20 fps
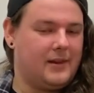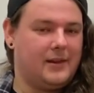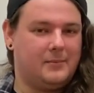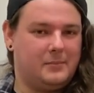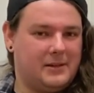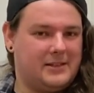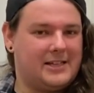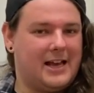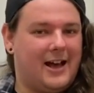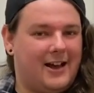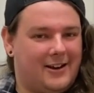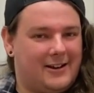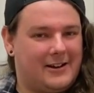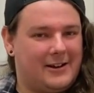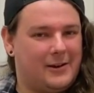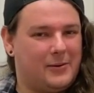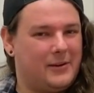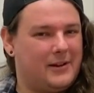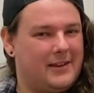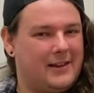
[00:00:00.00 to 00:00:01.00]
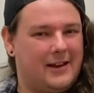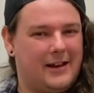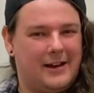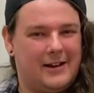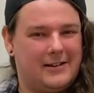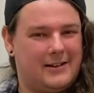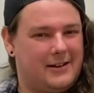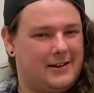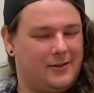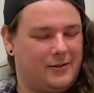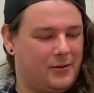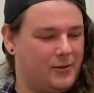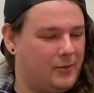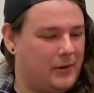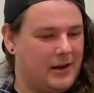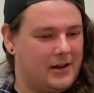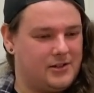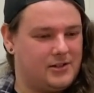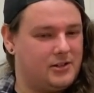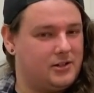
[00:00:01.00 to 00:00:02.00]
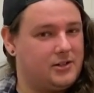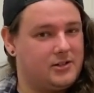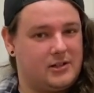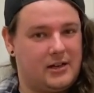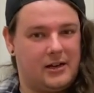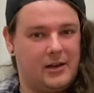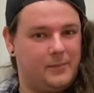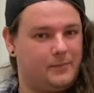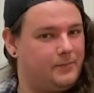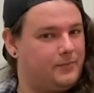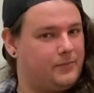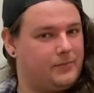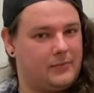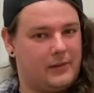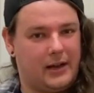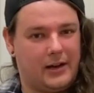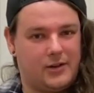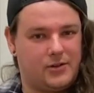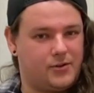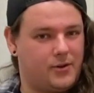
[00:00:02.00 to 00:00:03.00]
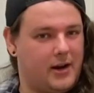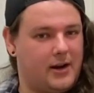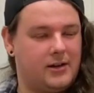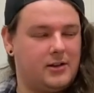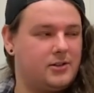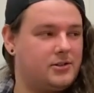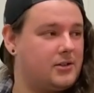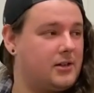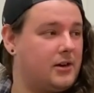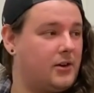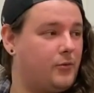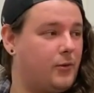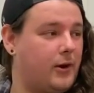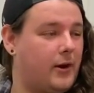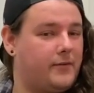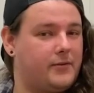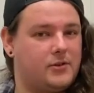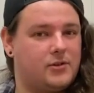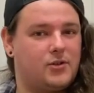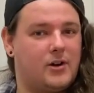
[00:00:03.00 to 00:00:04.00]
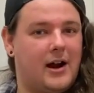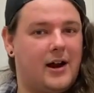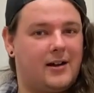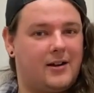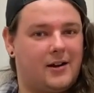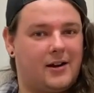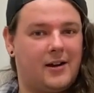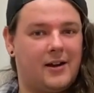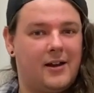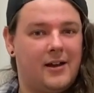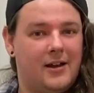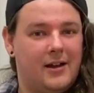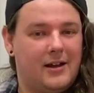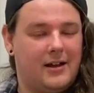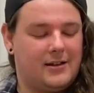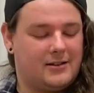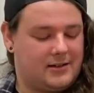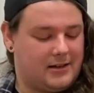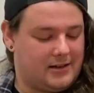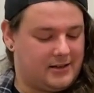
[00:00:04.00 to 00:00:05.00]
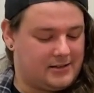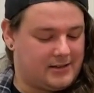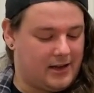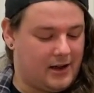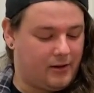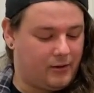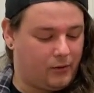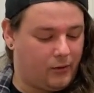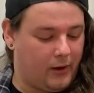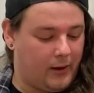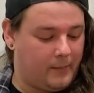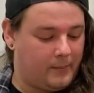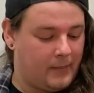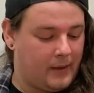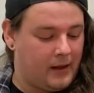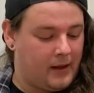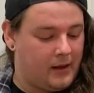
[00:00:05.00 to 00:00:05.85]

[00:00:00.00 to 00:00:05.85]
be delicate with it, otherwise you're just gonna, like a train, you're just gonna run off the track, and it's gonna sound grim.